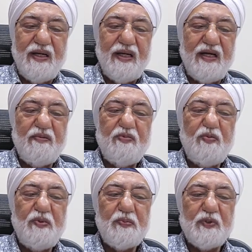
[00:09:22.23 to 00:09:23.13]
and
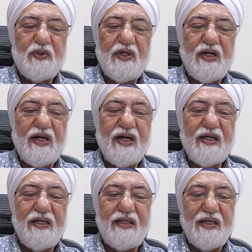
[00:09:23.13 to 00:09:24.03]
Bumiputra
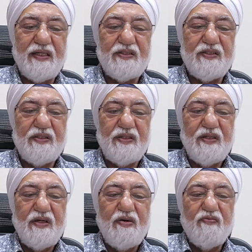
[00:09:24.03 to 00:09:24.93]
architects
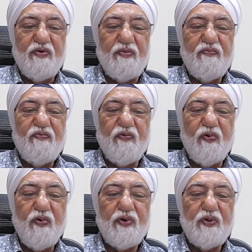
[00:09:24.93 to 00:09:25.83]
from
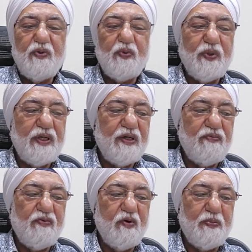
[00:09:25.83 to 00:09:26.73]
4 to
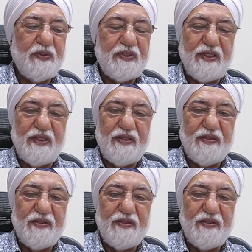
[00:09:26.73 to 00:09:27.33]
24%.